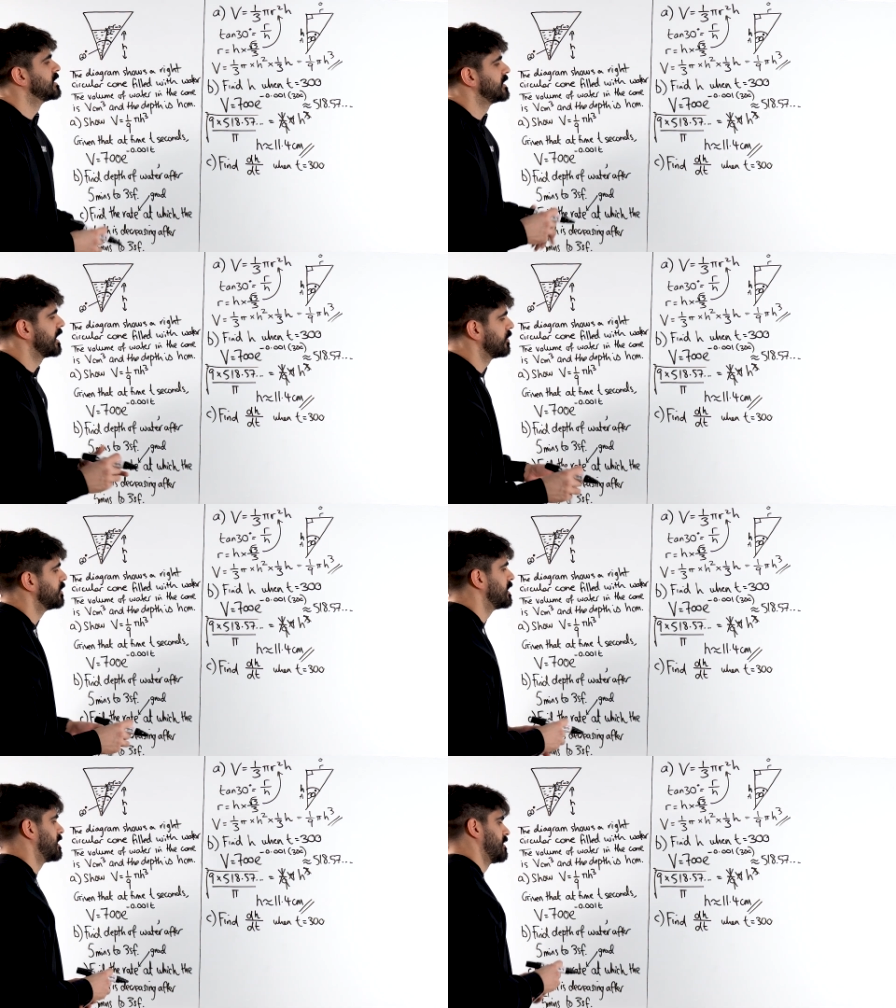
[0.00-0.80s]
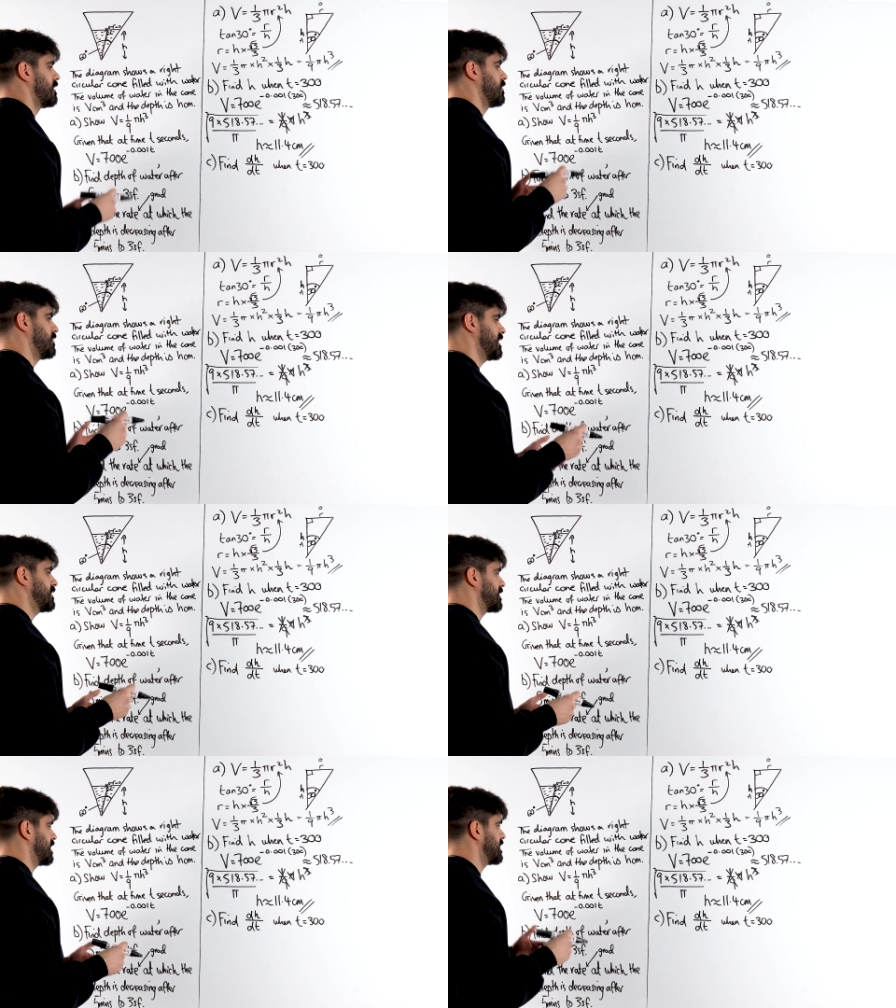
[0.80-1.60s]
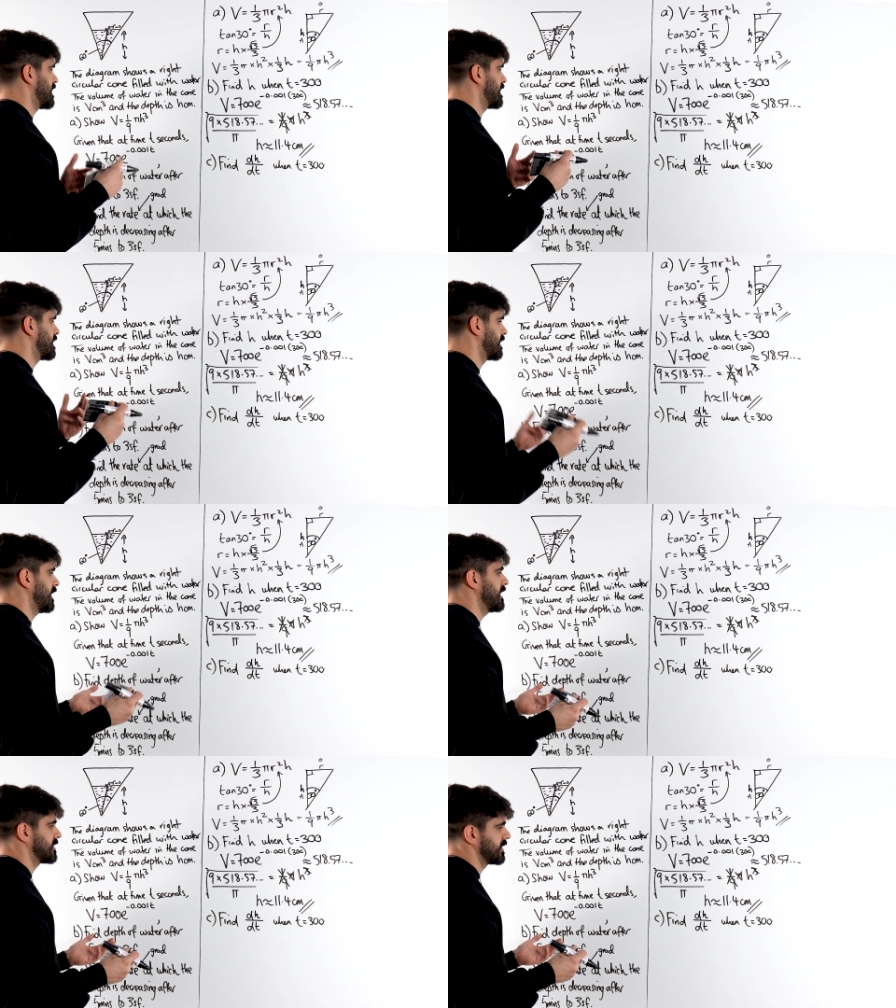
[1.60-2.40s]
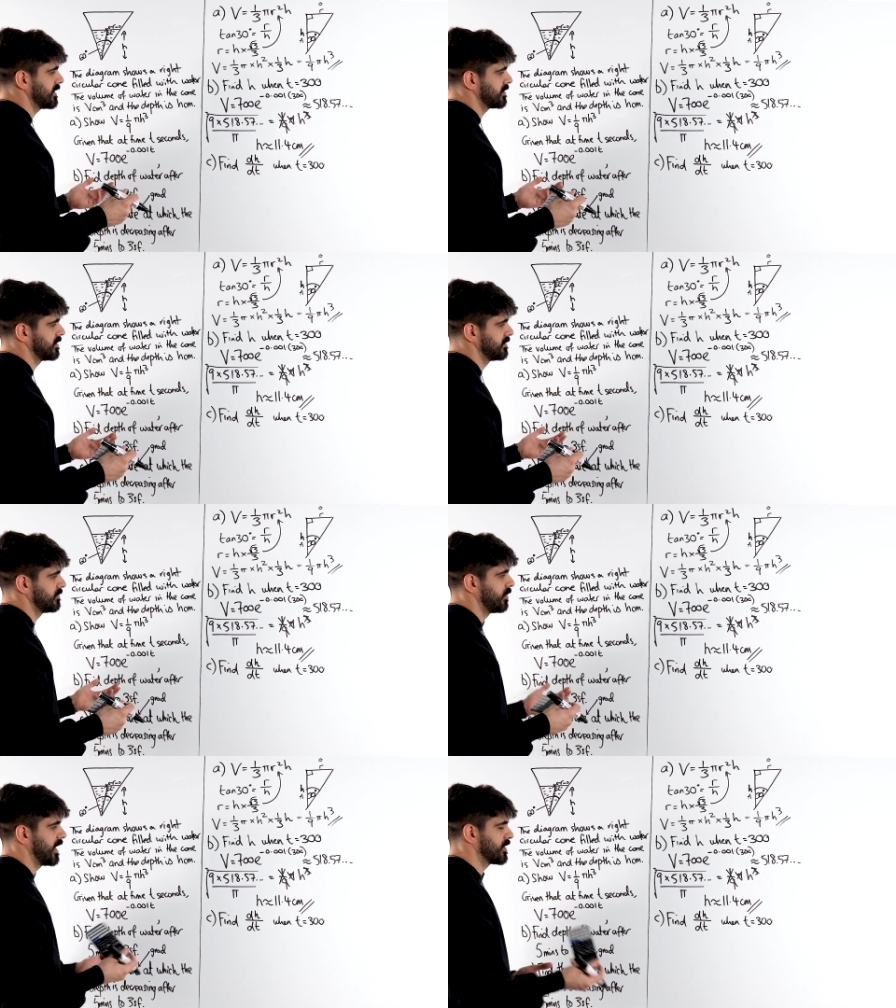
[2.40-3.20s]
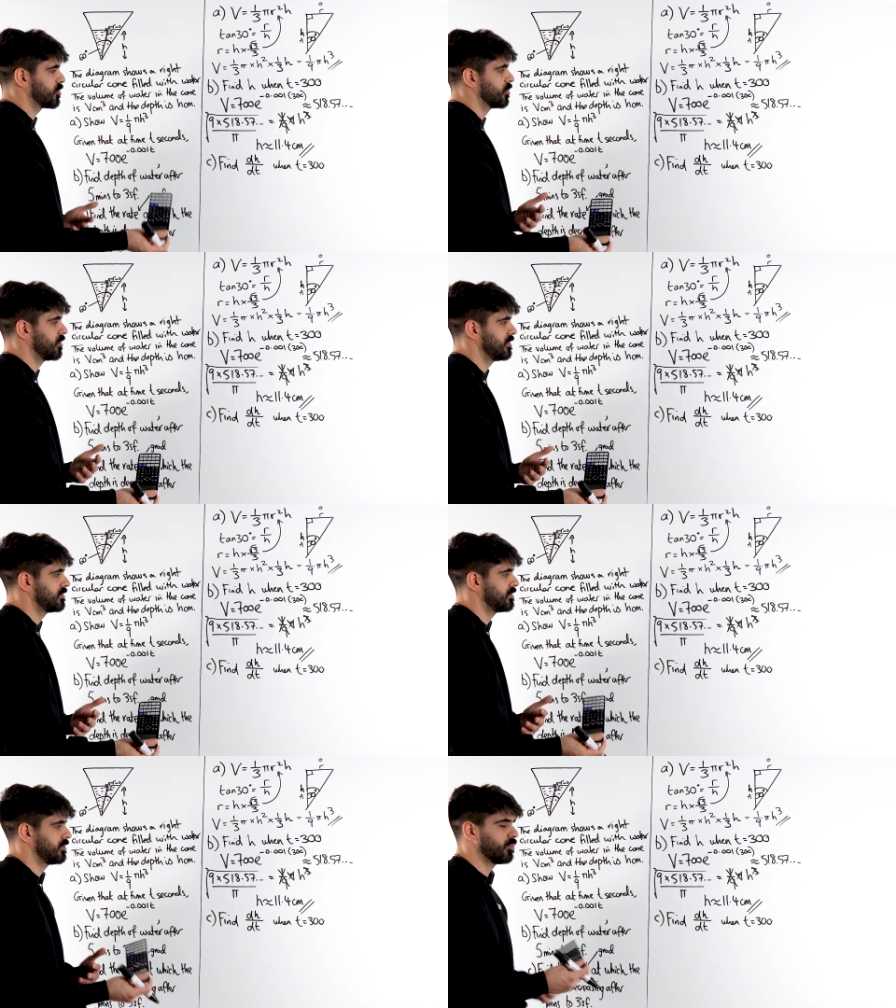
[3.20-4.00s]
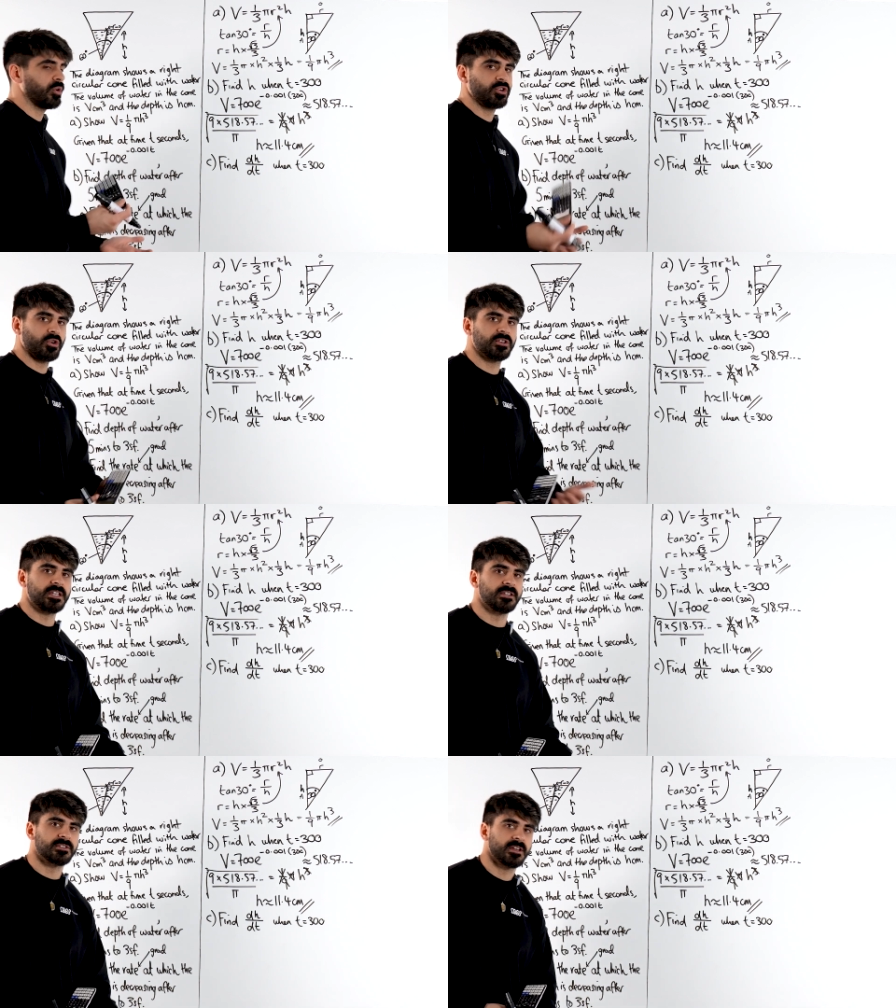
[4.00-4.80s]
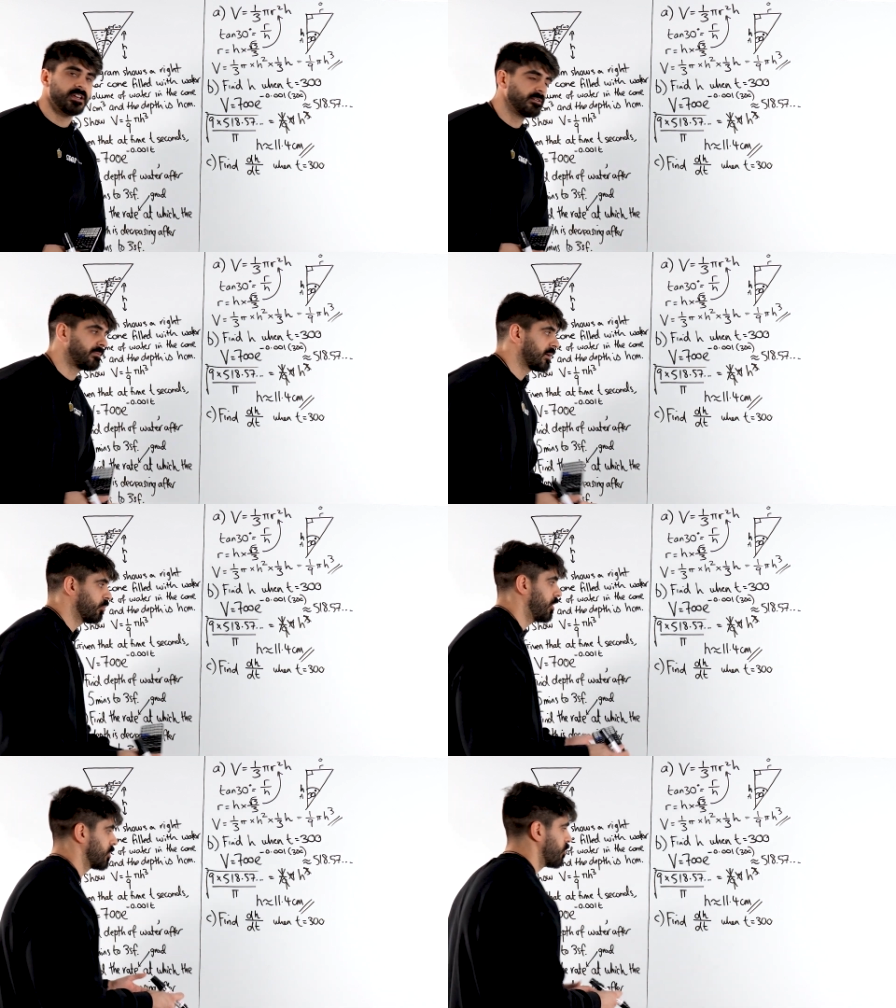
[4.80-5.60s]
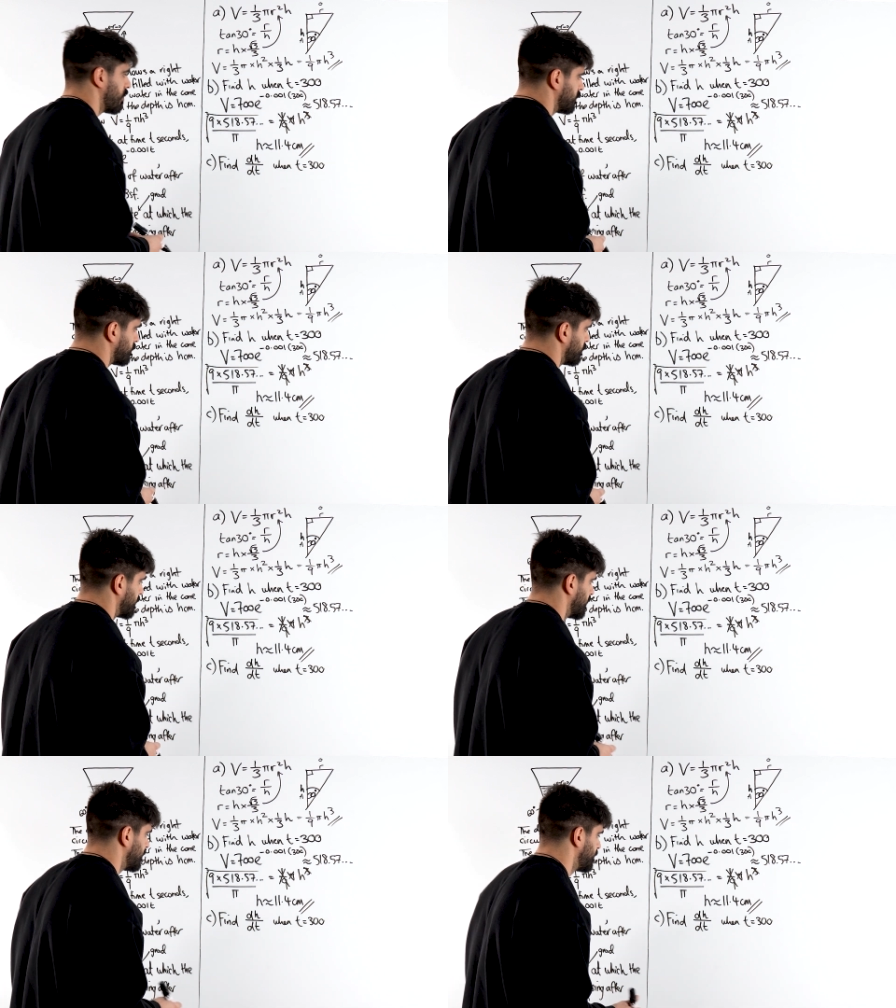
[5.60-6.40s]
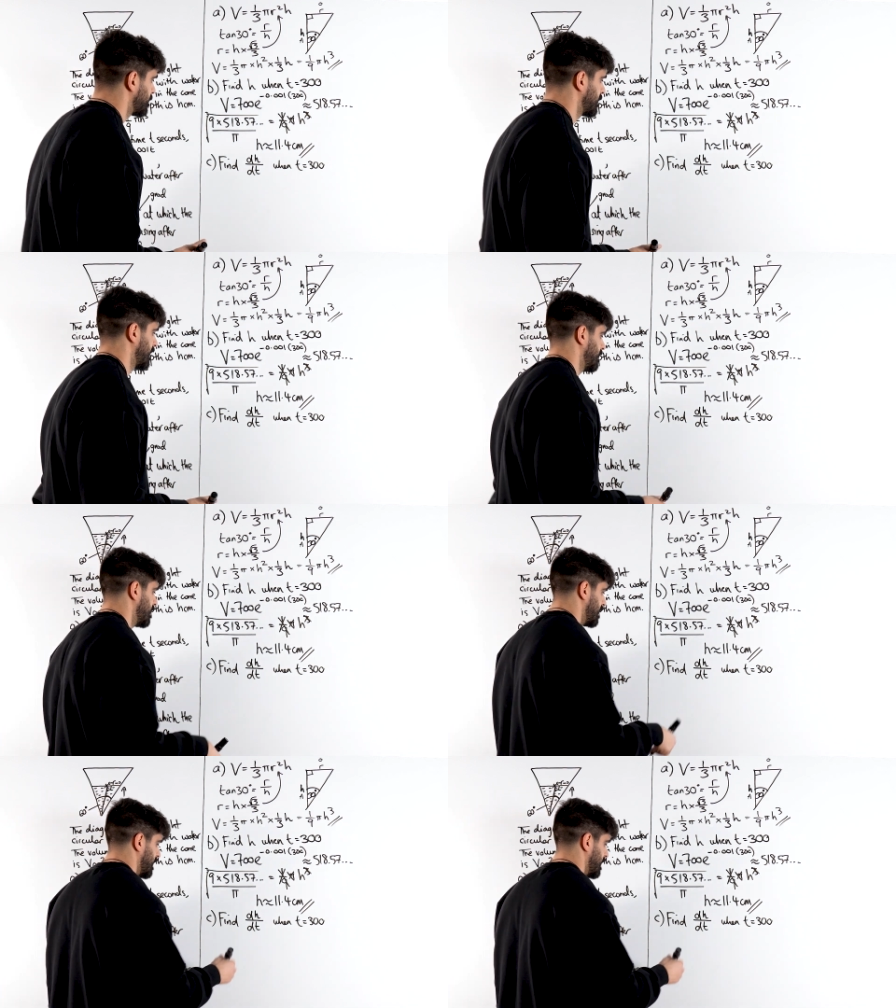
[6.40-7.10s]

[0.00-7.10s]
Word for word: now this is a classic, what I call want, got, need, my Wagwan formula. Okay,